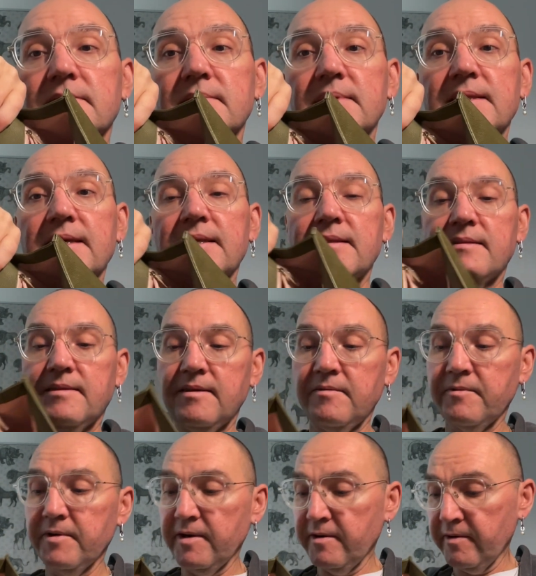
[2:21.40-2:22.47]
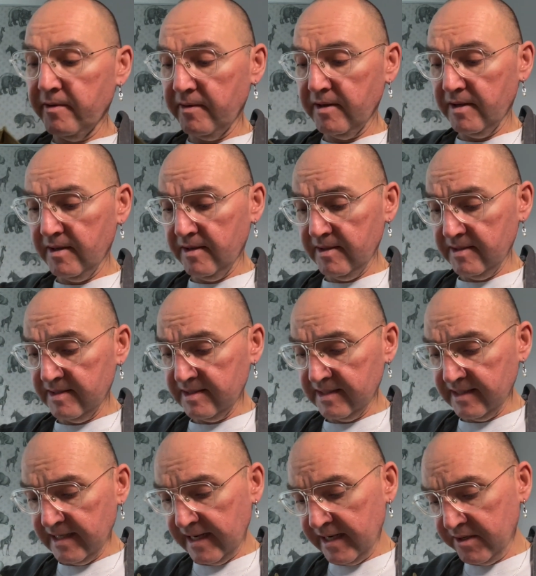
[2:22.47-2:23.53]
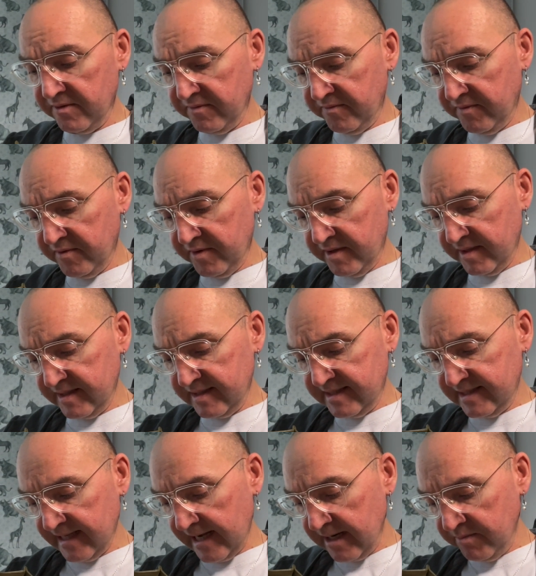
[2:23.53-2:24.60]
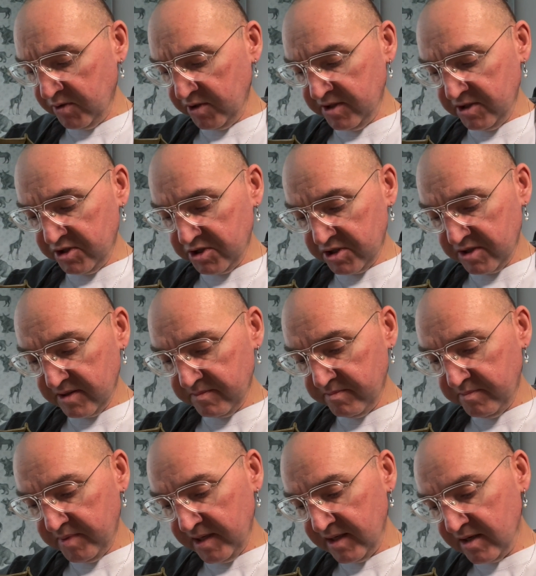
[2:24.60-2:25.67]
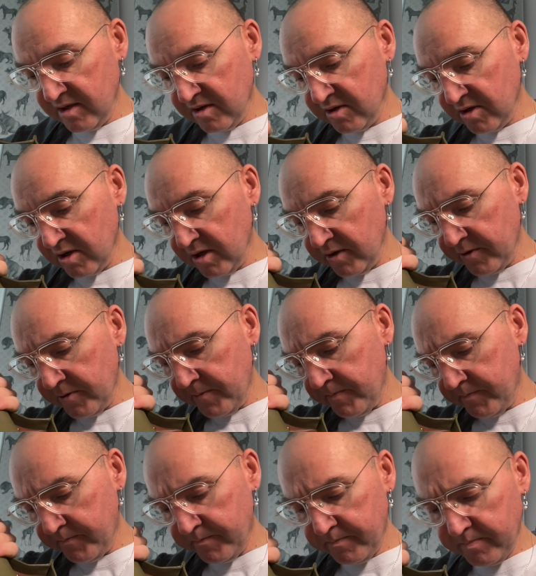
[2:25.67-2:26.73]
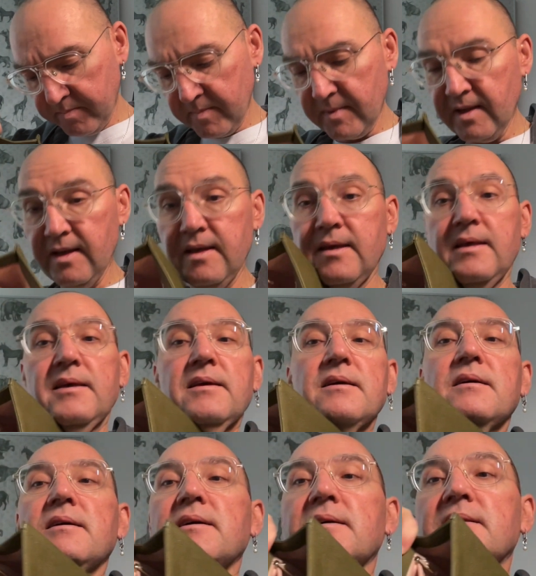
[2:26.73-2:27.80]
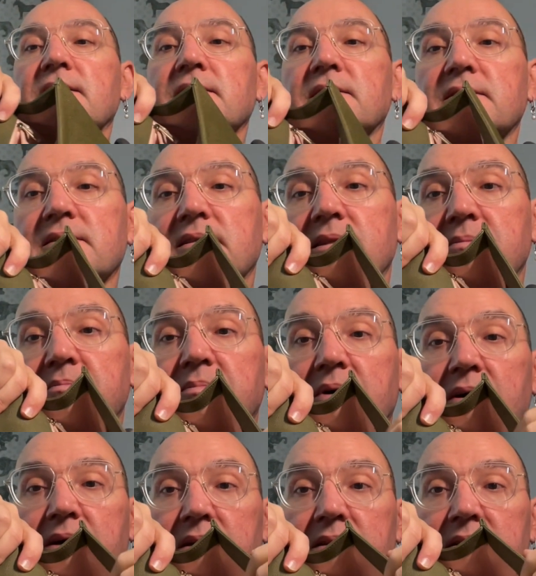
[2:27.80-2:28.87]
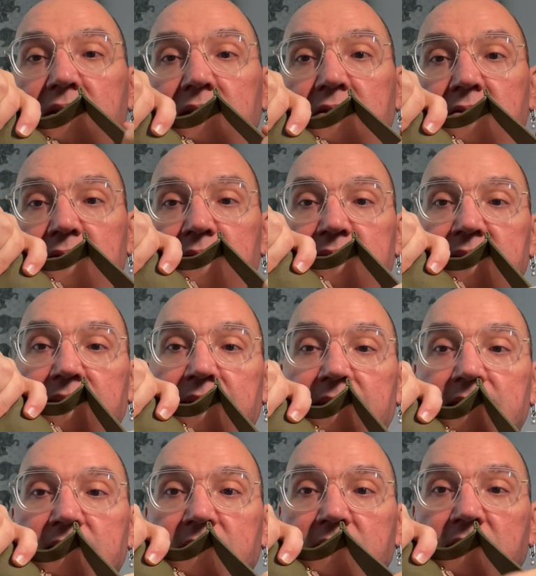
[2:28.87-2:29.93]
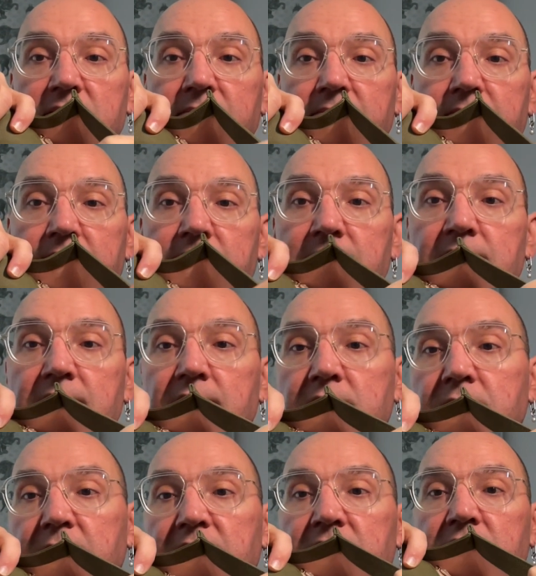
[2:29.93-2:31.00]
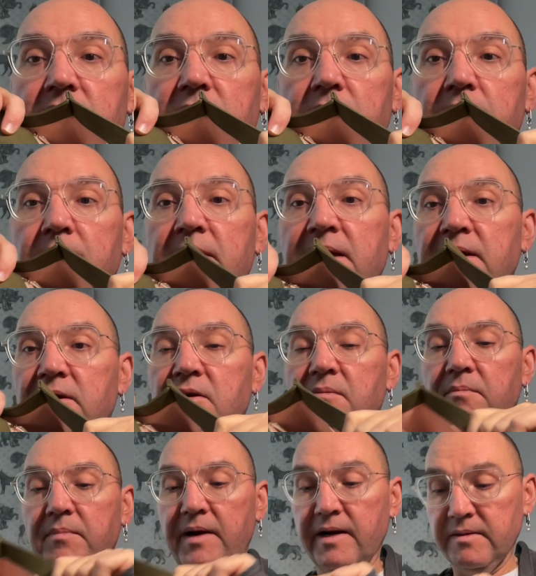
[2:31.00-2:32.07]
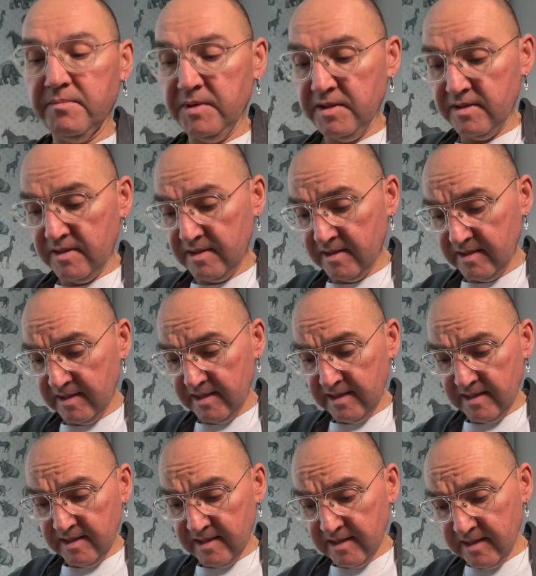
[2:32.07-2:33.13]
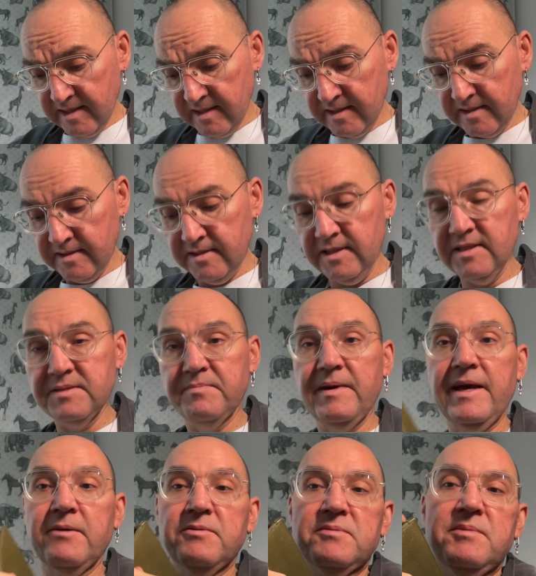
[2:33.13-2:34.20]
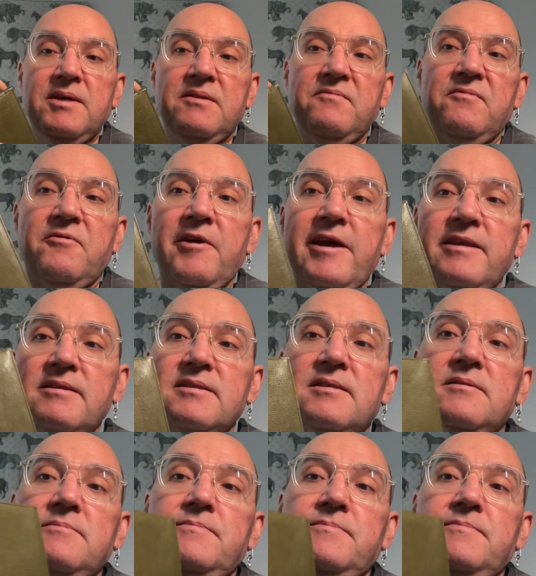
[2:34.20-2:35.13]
The interior is kind of a salmonish pink color. Another slip pocket here on the side here, and one main compartment. This bag was made in France,